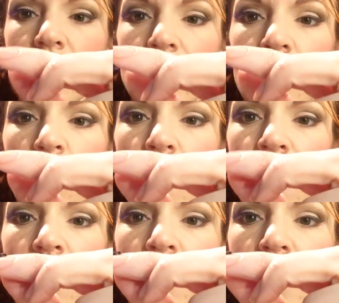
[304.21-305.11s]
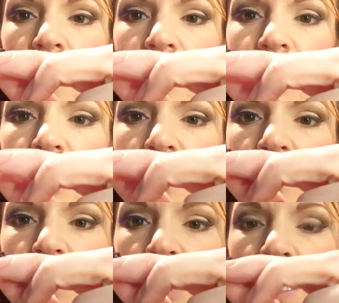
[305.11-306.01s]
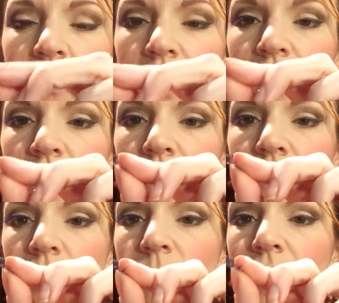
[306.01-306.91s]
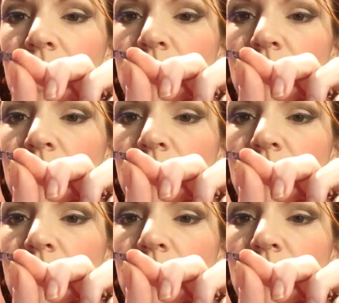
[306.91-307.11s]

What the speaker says: So while it's just finishing out its last little bit,